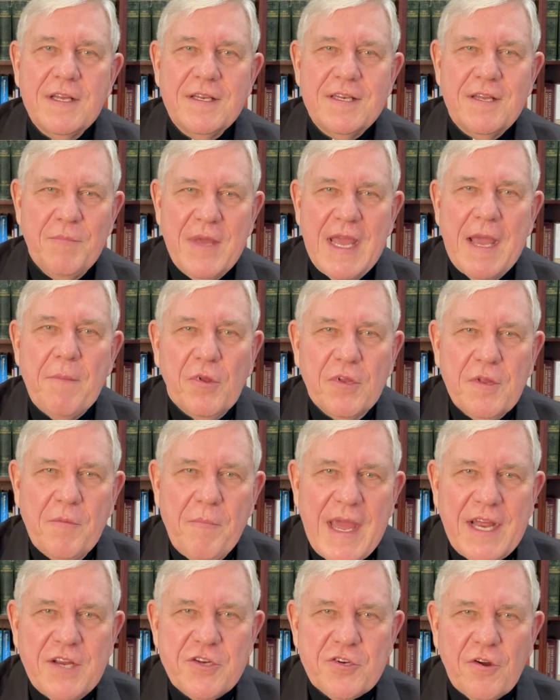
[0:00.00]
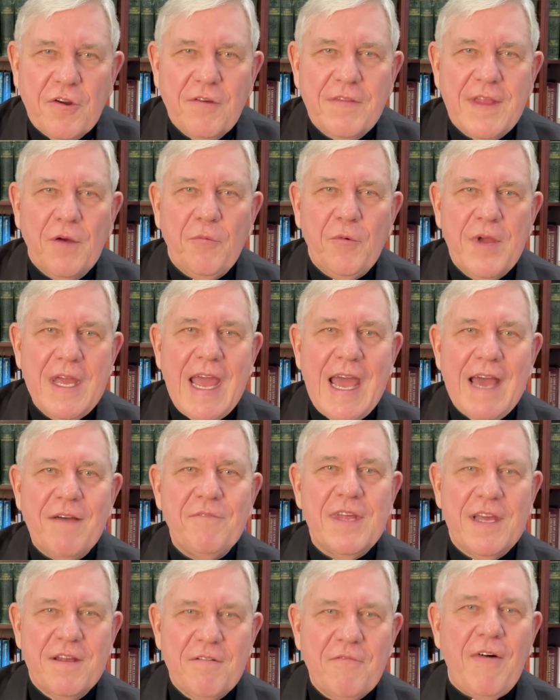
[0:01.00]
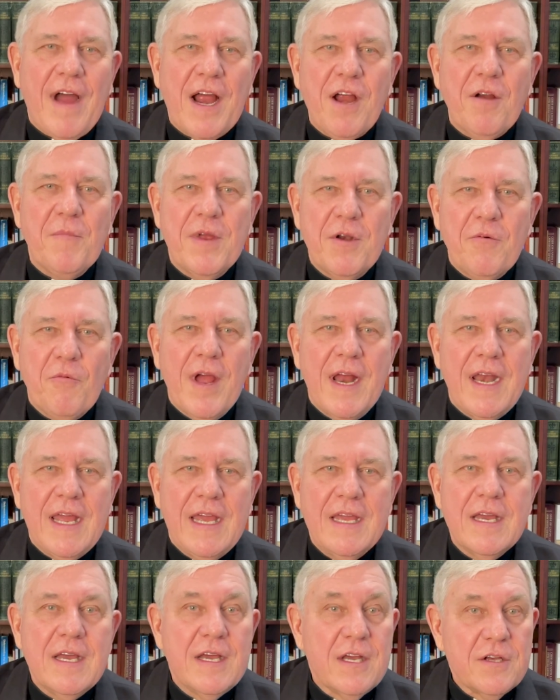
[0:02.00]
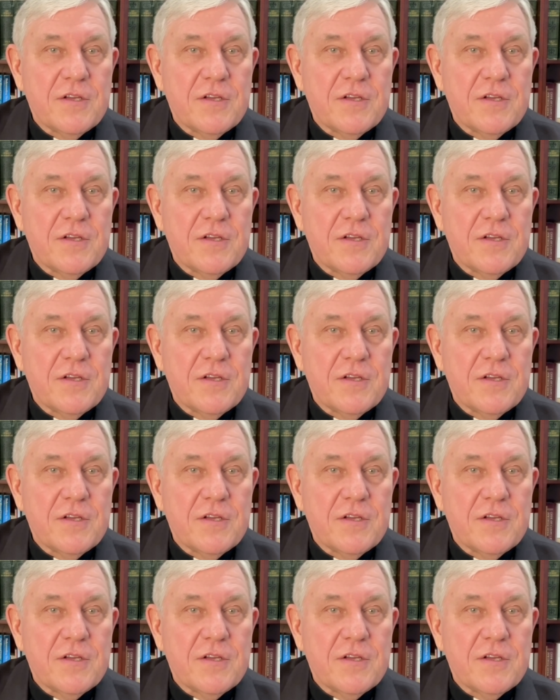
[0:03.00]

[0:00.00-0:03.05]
to be able to make sure that we have the environment ready